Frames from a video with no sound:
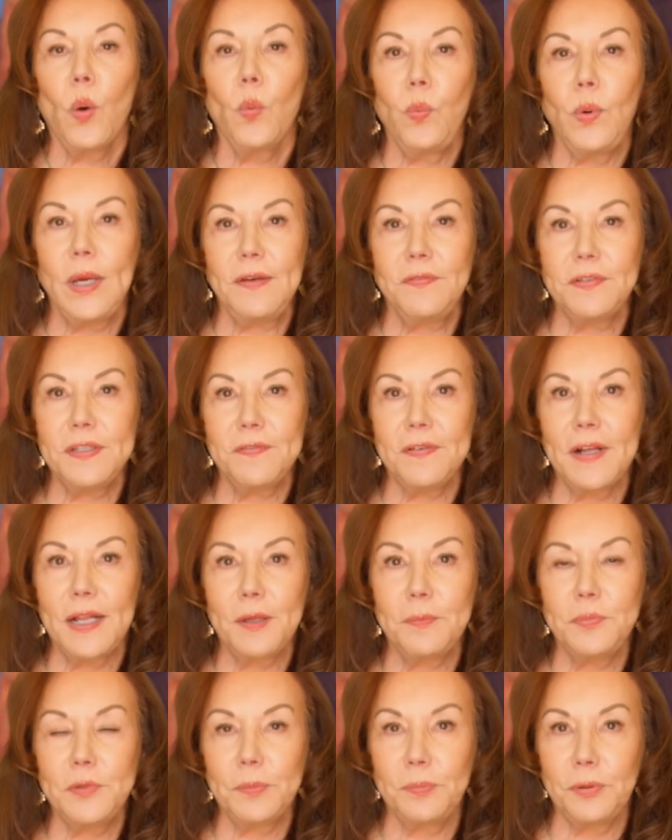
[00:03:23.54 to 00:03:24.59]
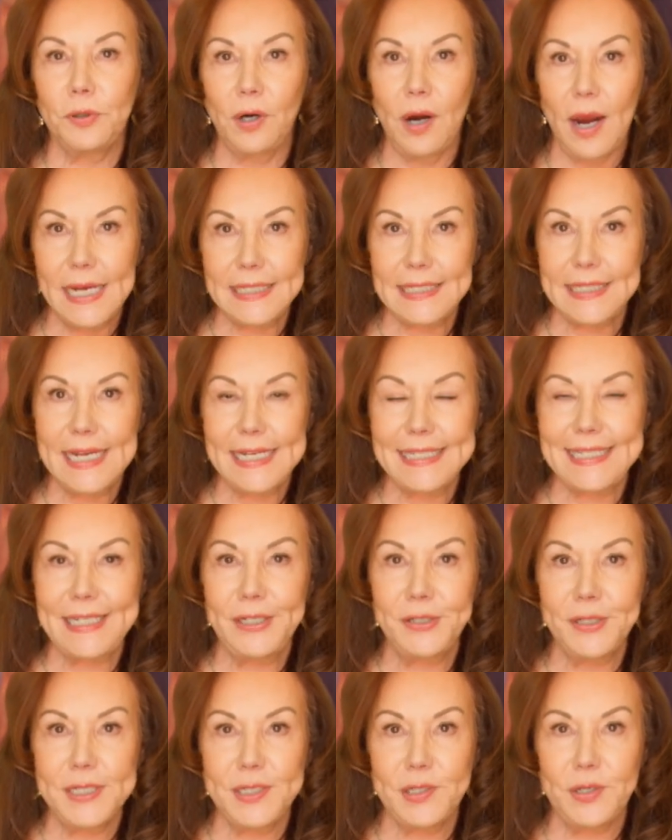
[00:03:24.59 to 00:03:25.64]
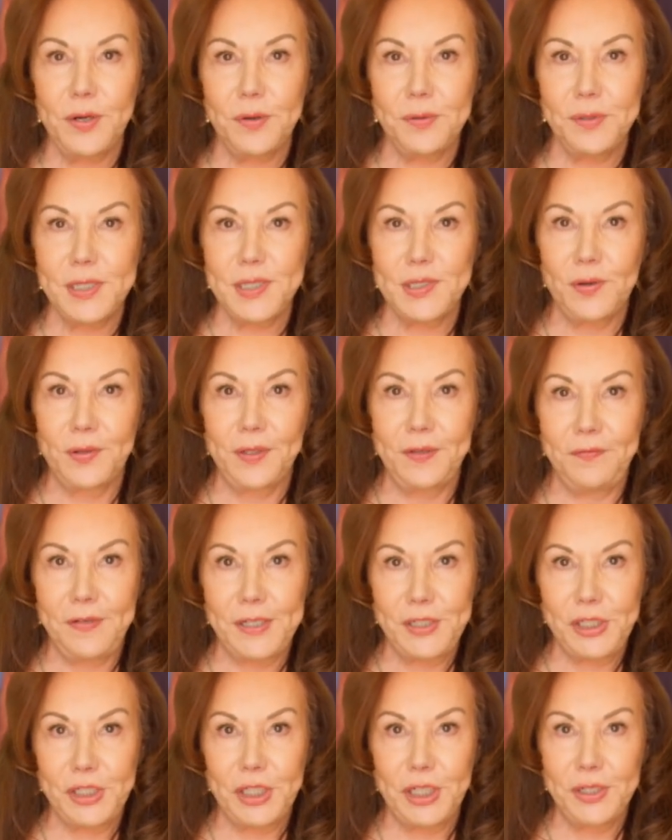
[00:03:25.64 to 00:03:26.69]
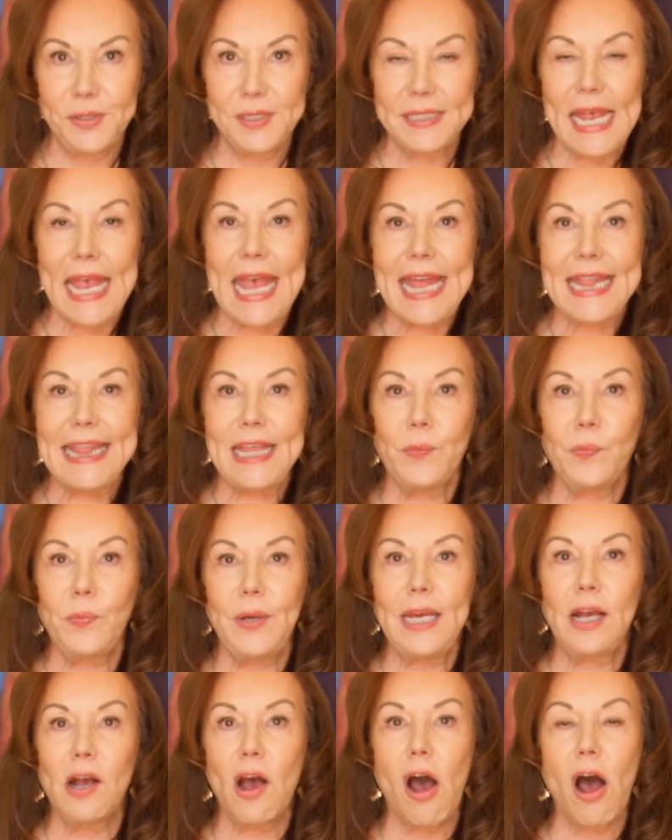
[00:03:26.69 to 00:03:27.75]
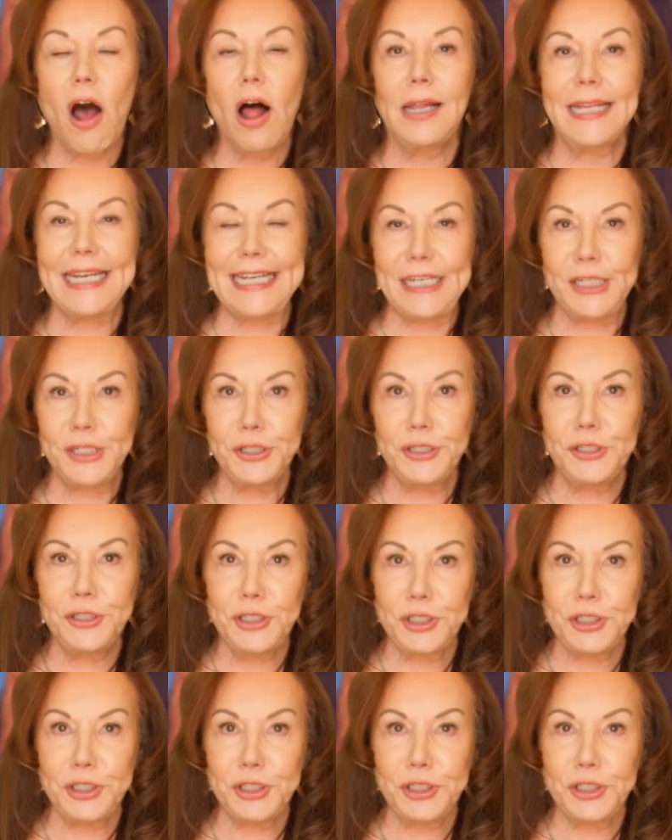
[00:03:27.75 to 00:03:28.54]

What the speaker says: we've developed a process here at Sedona Soul Adventures that we call inner